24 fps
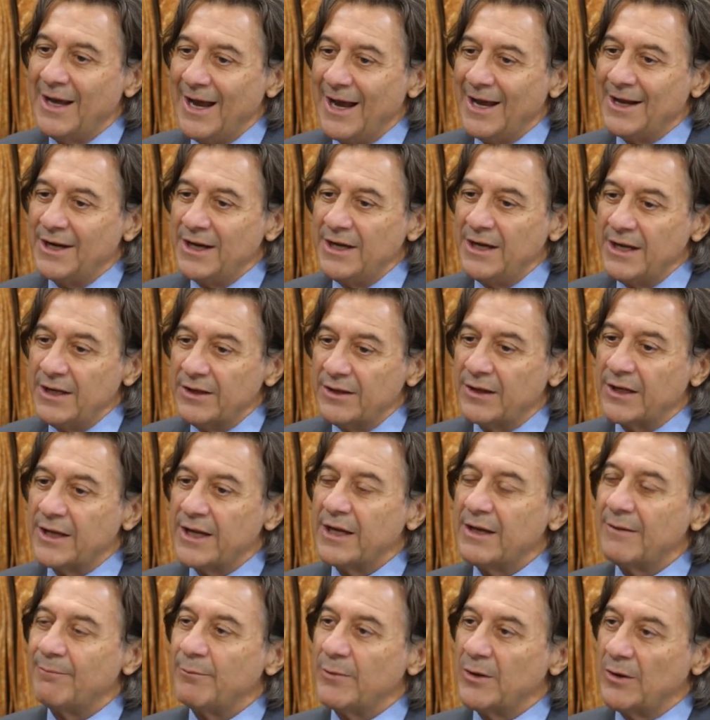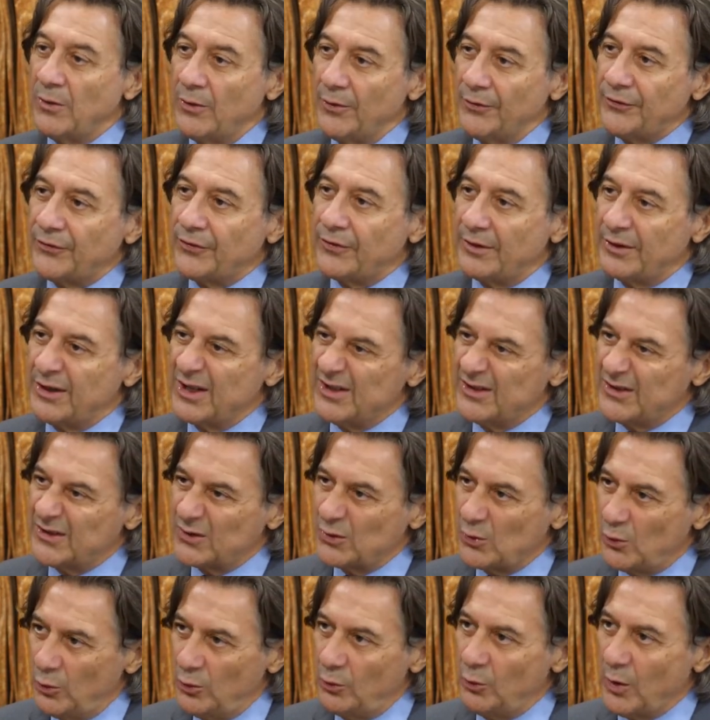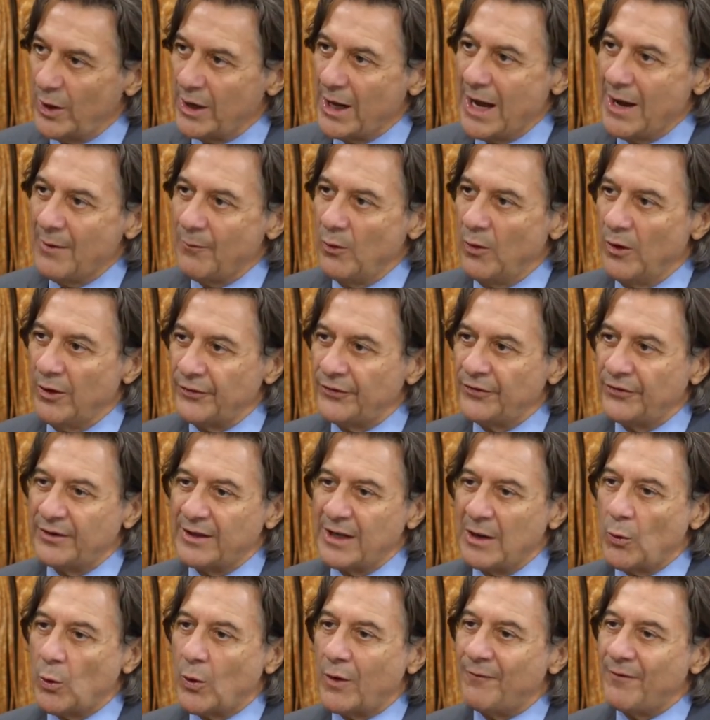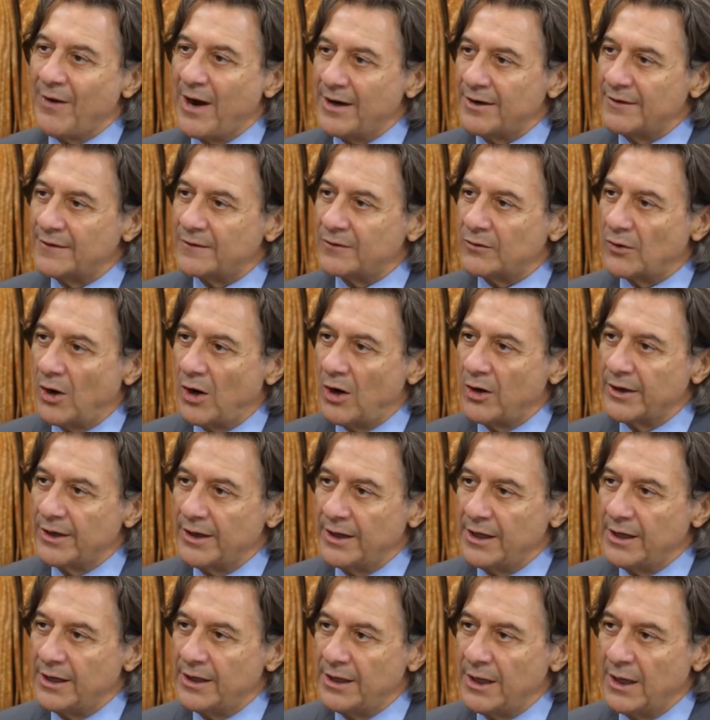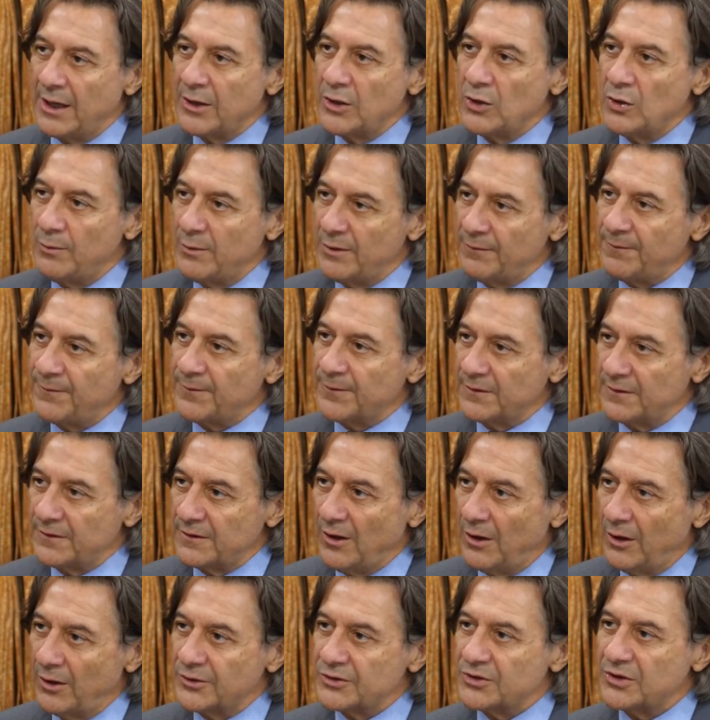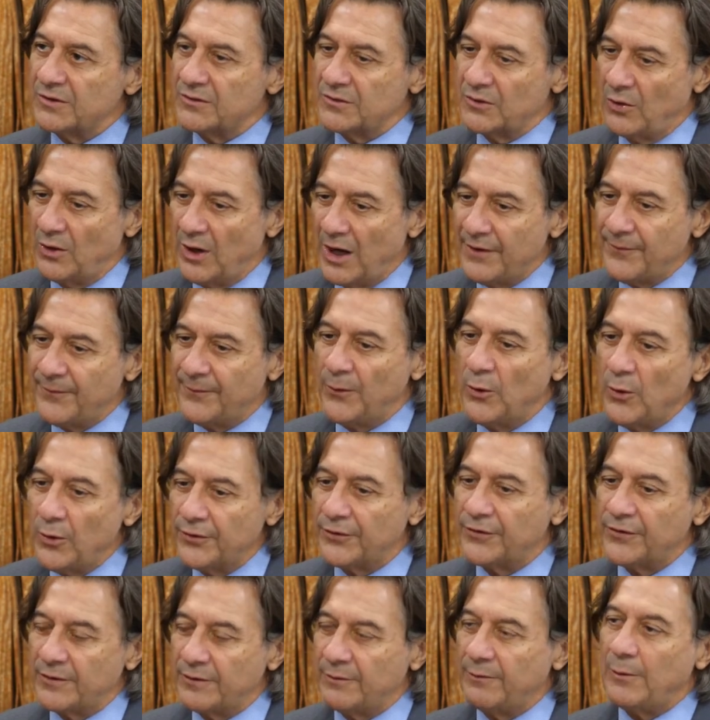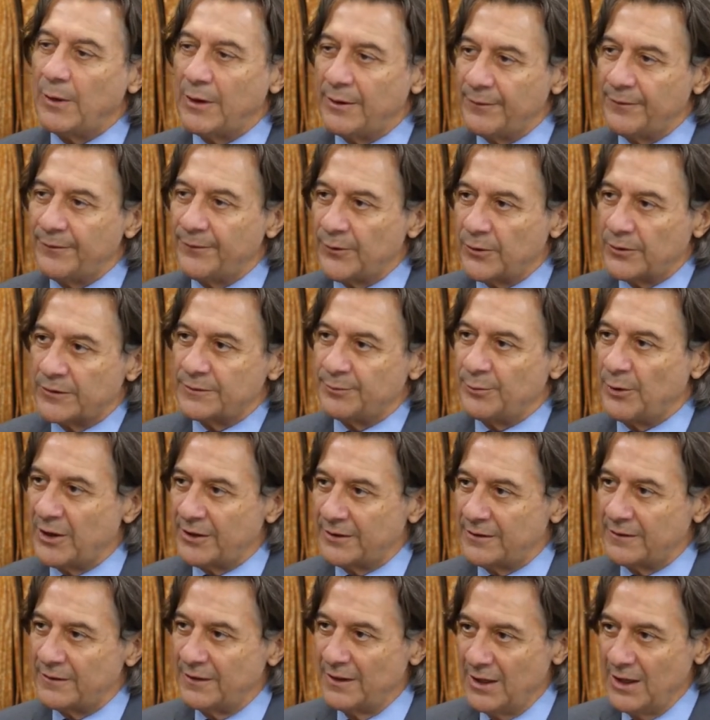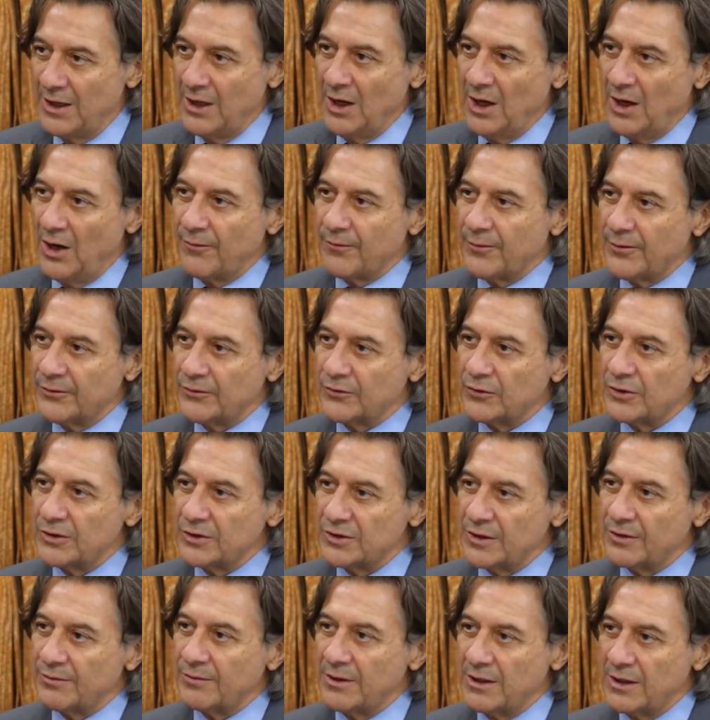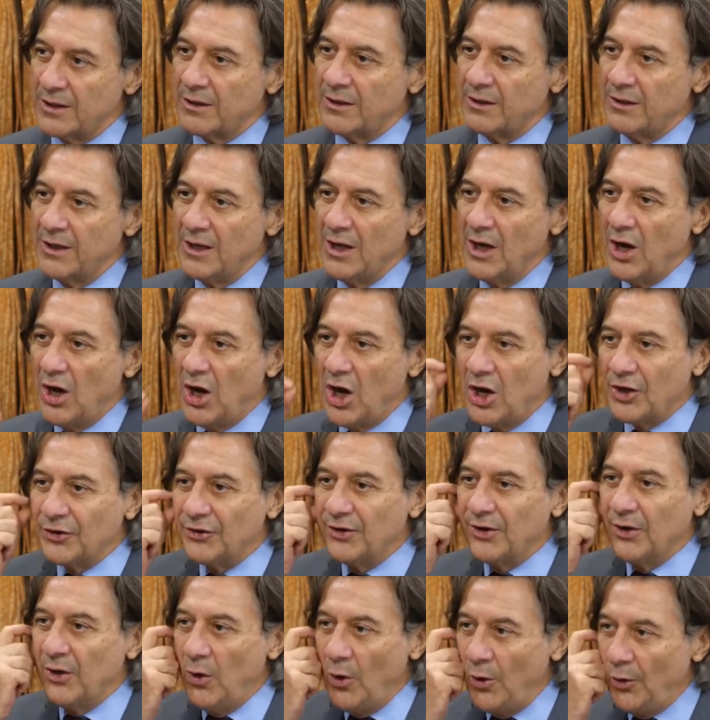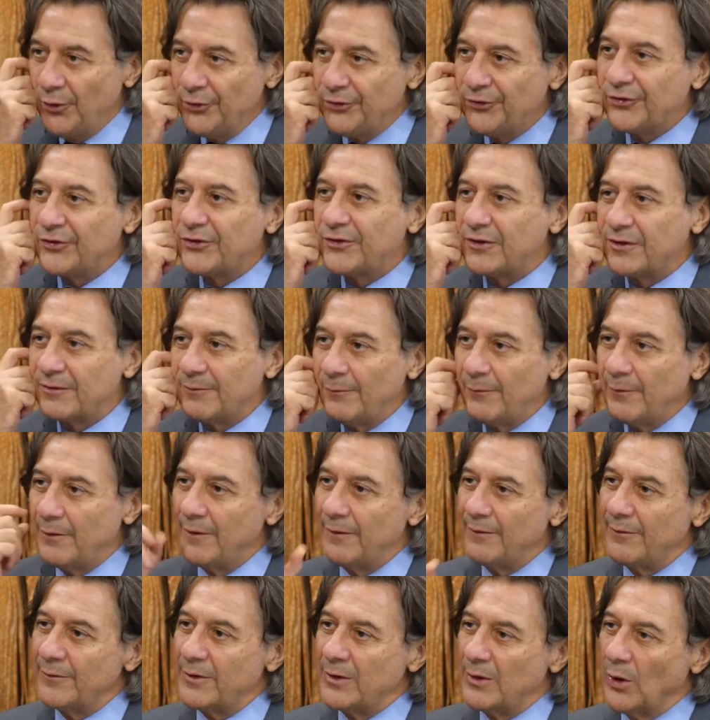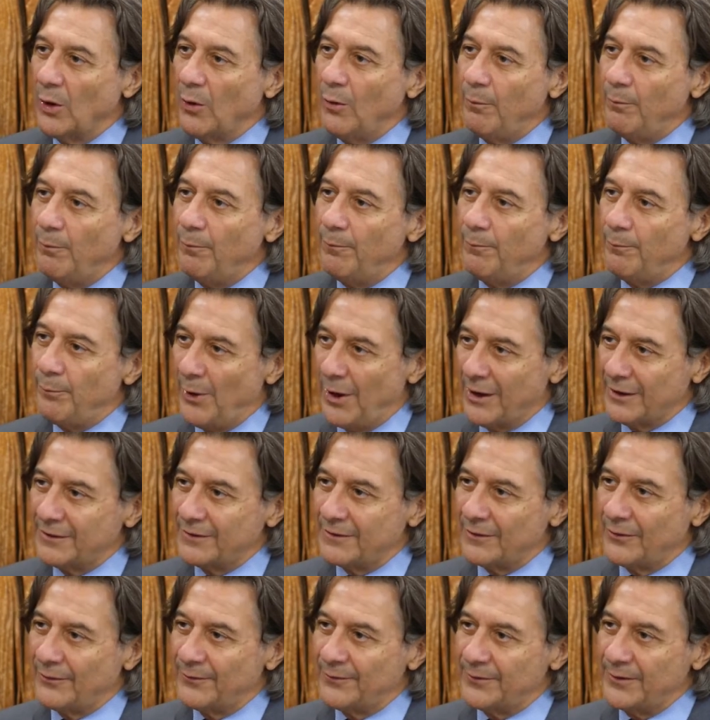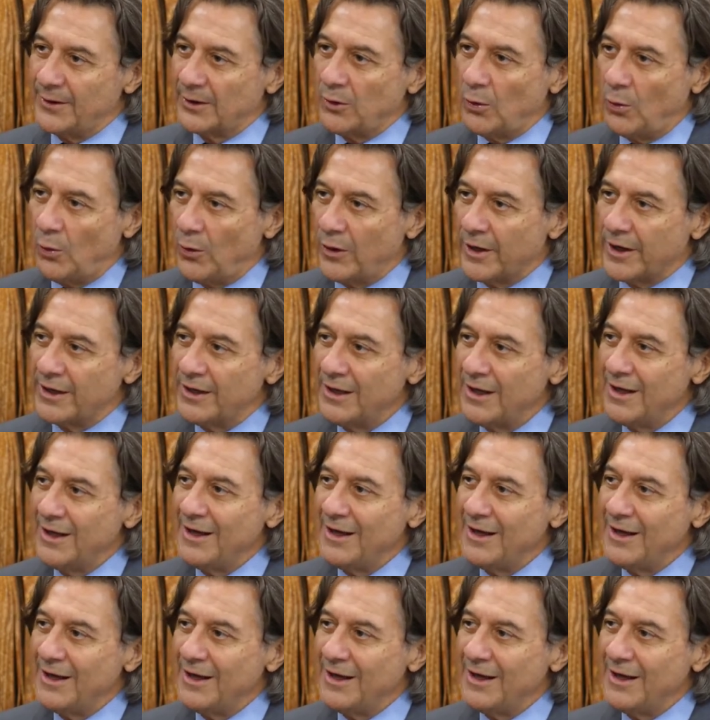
And in Italy, because of the school where I was, they were very strong in human physiology. So I focused in my first part of research career on the host, you know, part of the coin.